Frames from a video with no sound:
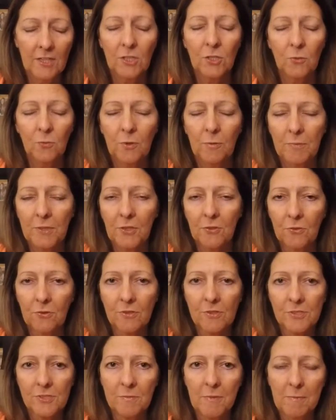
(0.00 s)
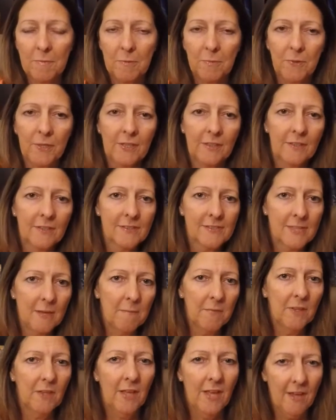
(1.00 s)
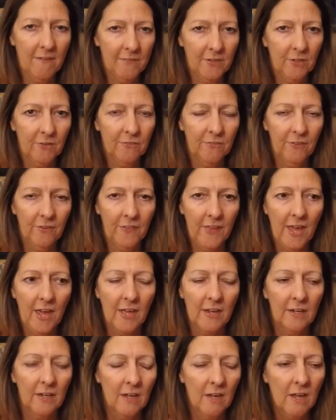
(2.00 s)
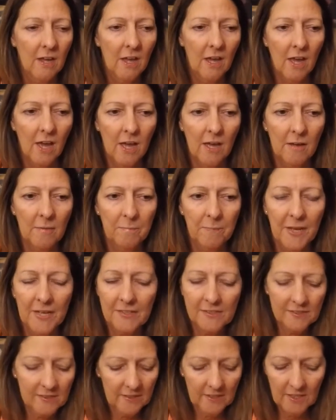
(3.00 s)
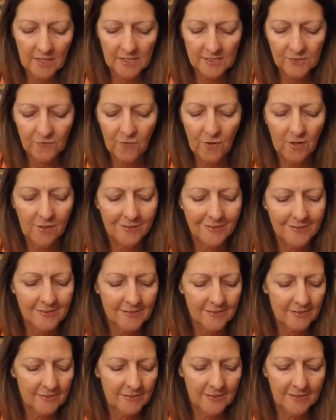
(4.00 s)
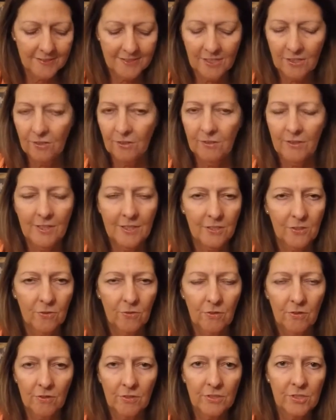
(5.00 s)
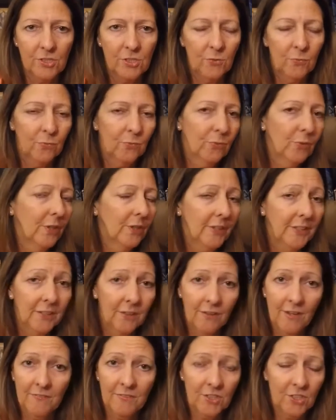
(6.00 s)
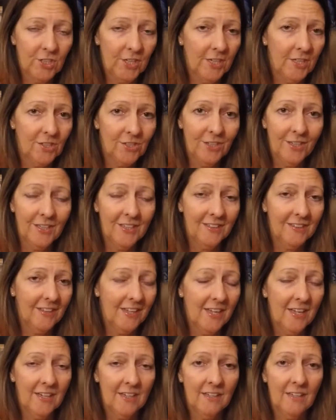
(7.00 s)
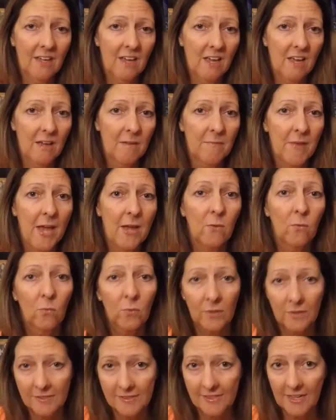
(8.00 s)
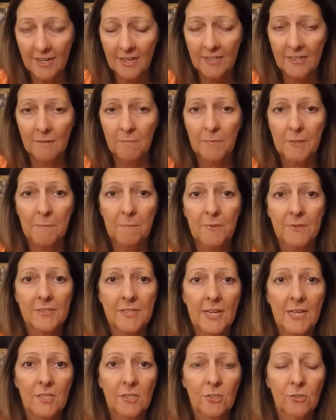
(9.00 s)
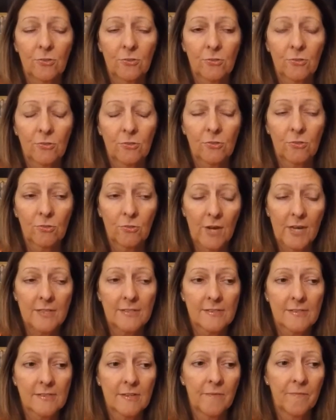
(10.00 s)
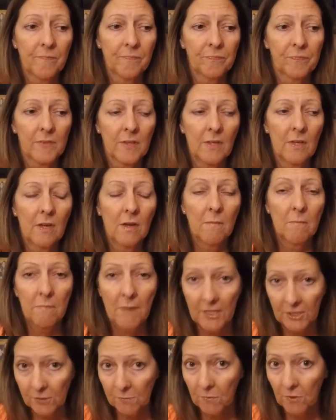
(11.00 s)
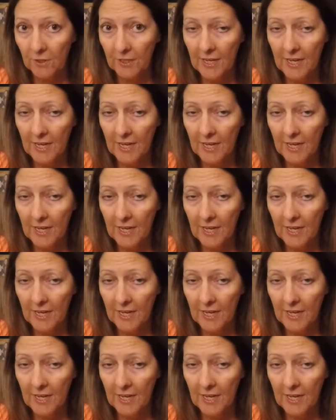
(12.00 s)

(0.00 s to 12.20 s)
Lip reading: you will be cool. So maybe bring something a little heavier for that. But as far as dinner indoors, you really don't have to change anything. I will say people tend to dress much more